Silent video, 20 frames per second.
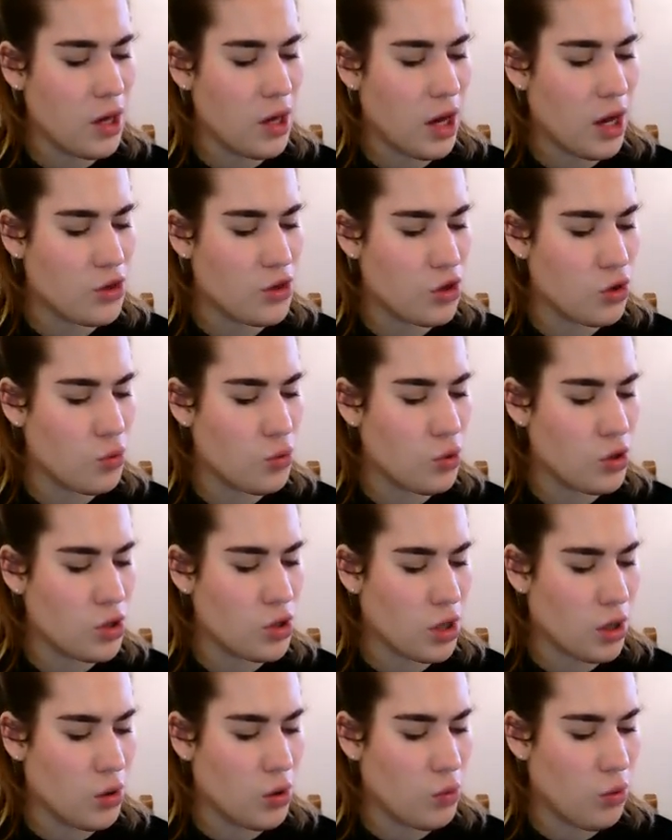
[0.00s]
I do
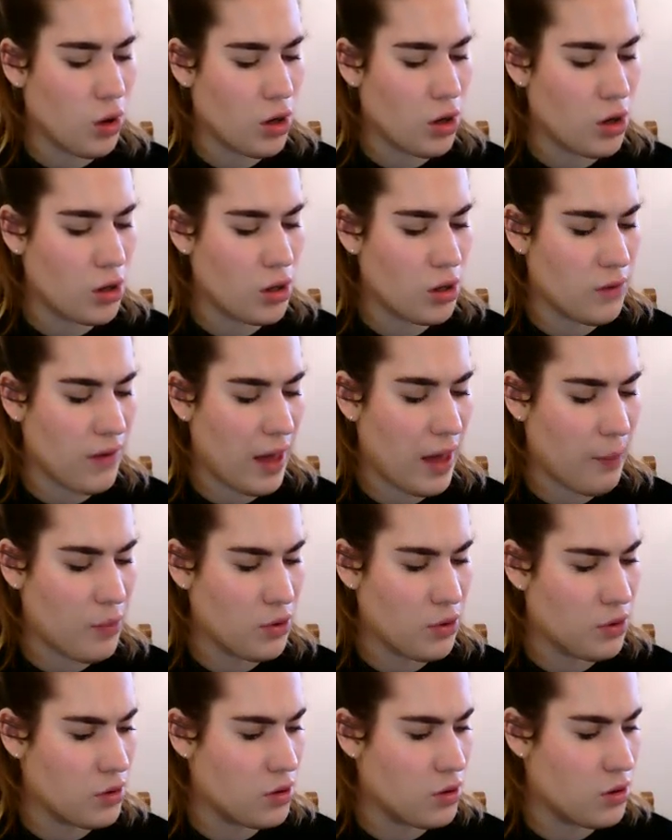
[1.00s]
wonder what could have
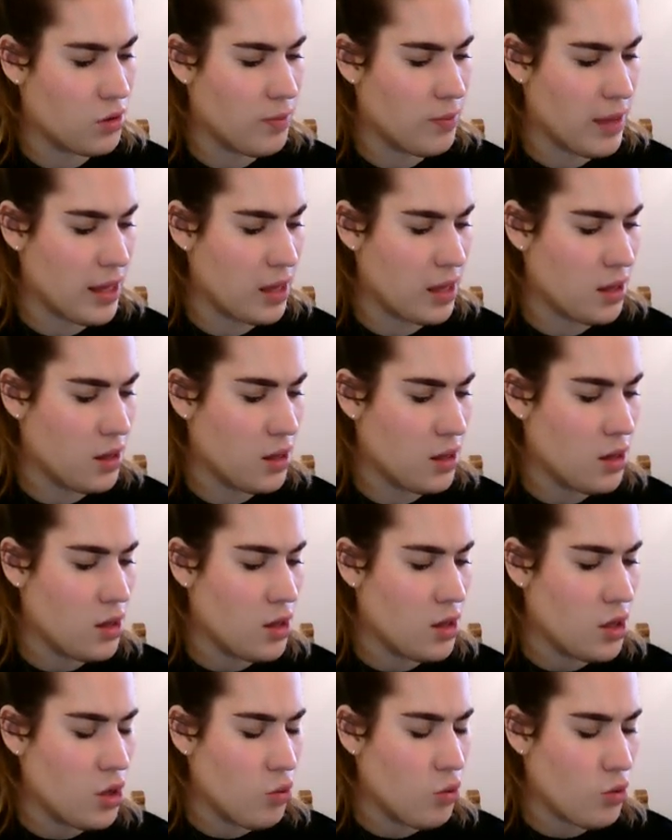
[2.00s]
happened to me.
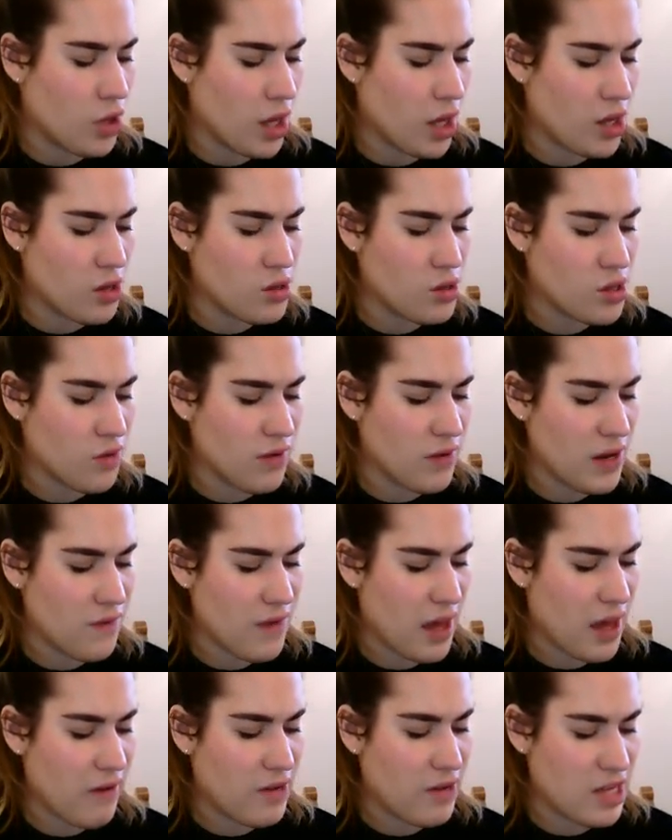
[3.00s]
When I used to read
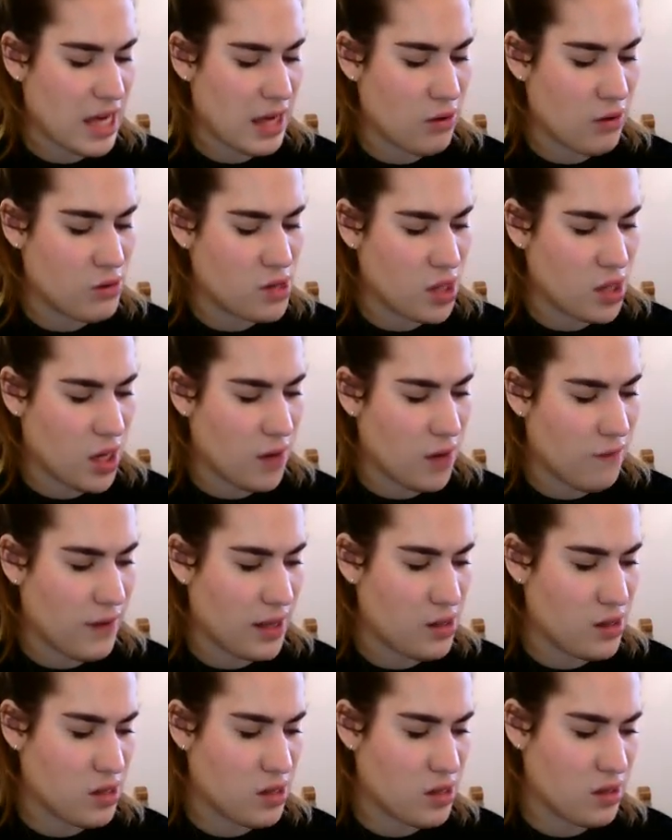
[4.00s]
fairy tales, I
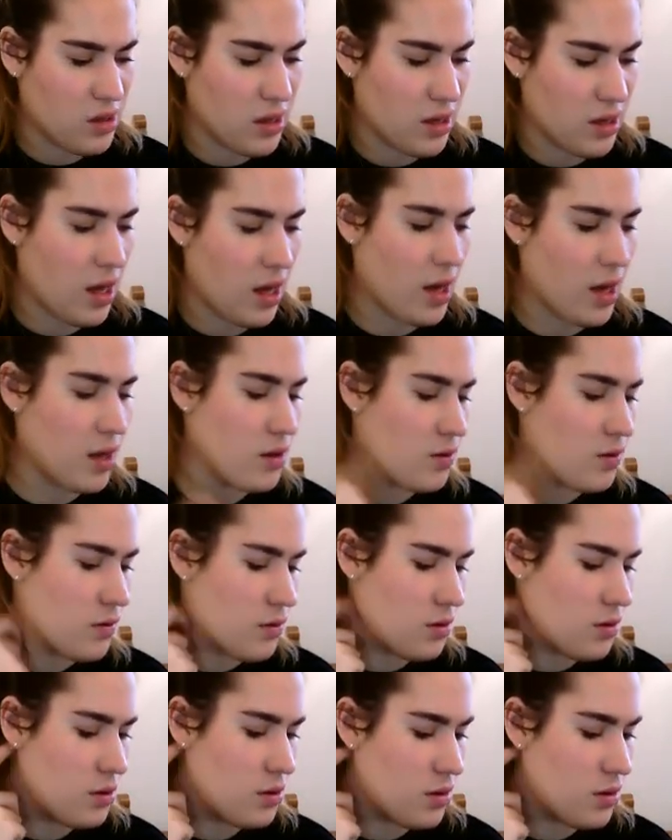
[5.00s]
fancied that kind
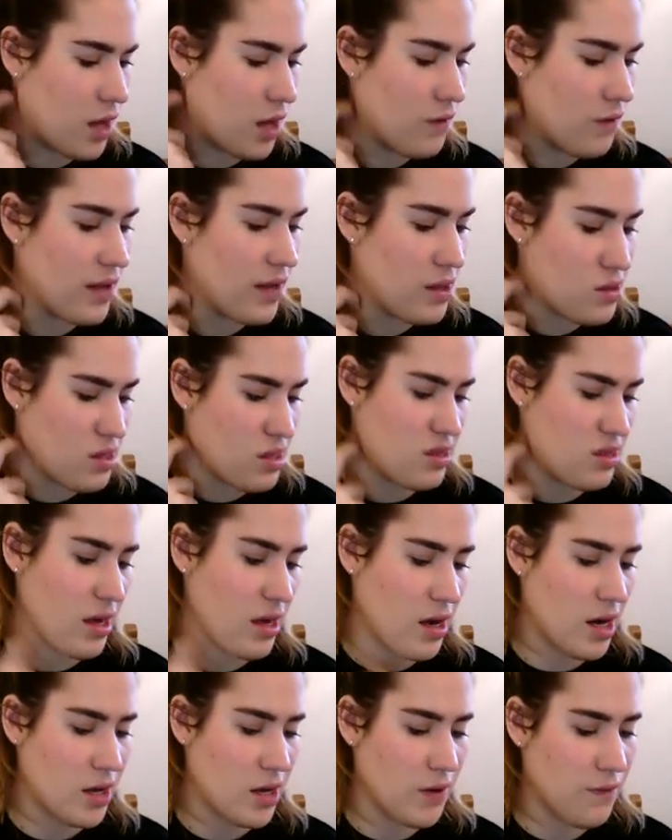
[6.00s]

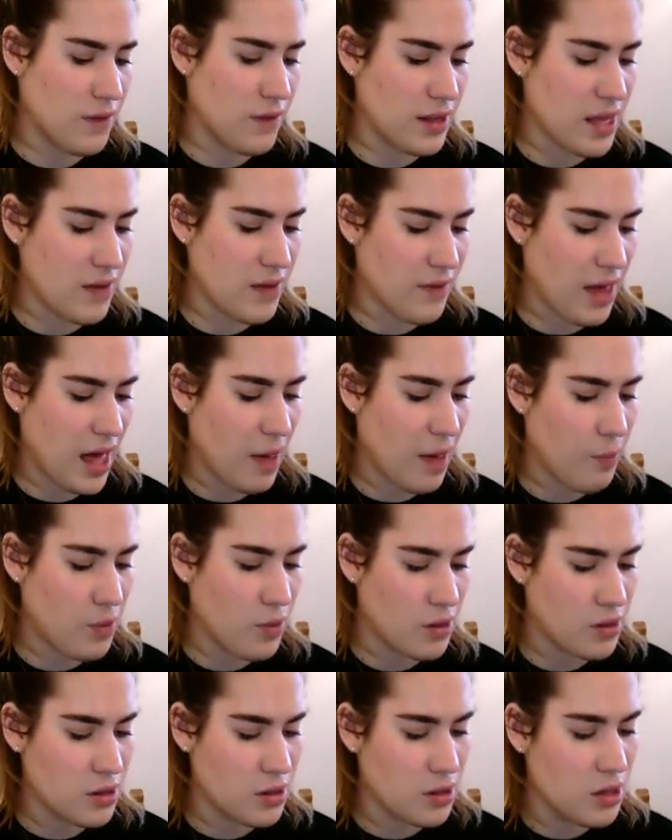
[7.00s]
of thing never
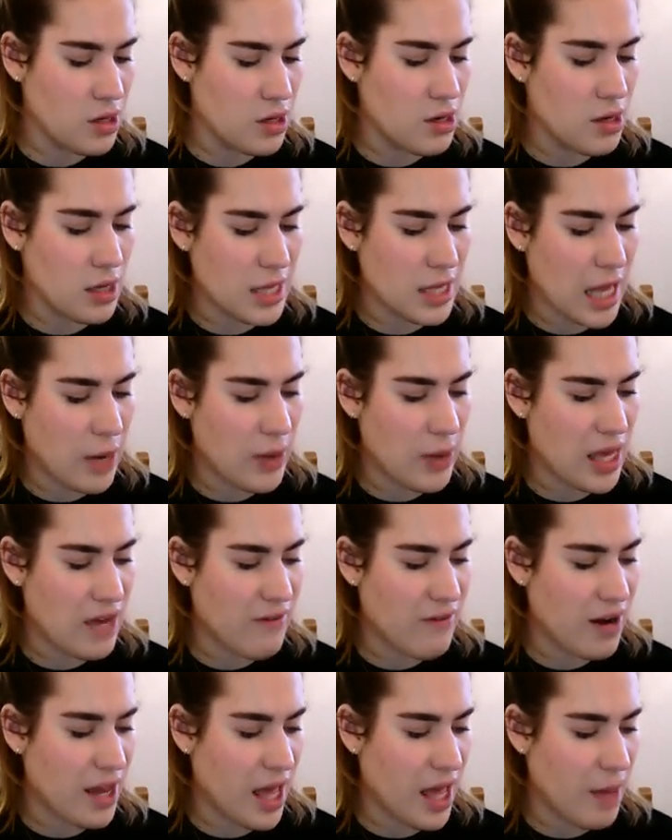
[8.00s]
happened, and now
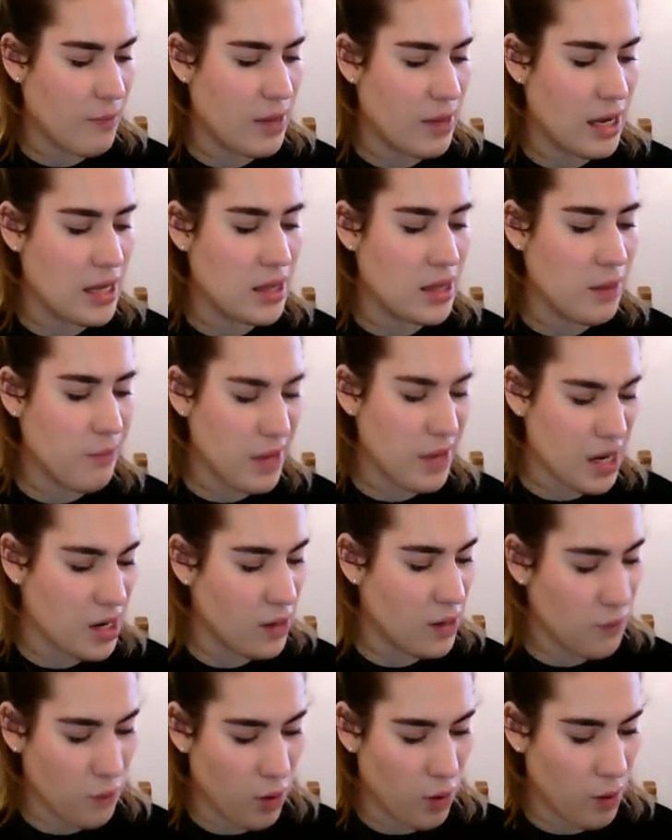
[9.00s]
here I am, in the
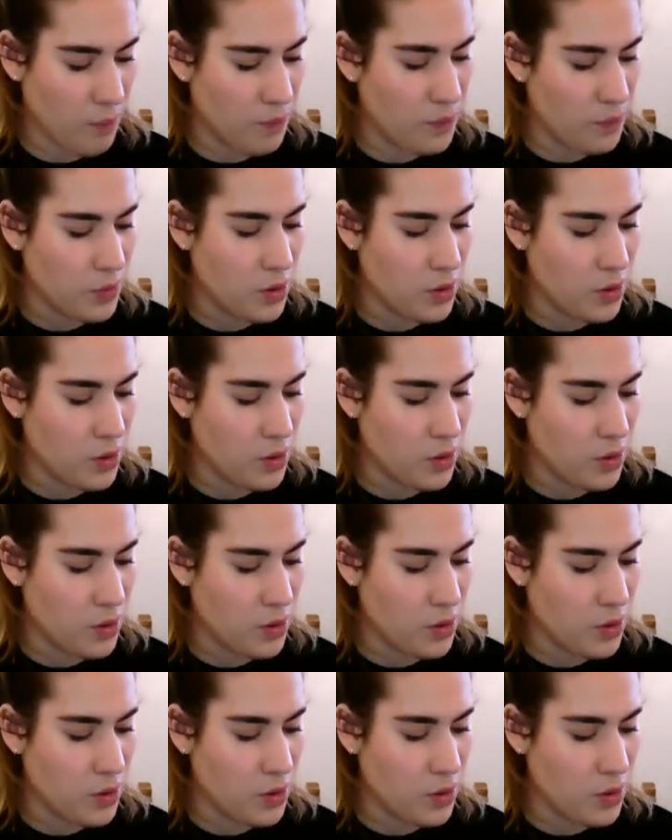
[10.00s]
middle of one.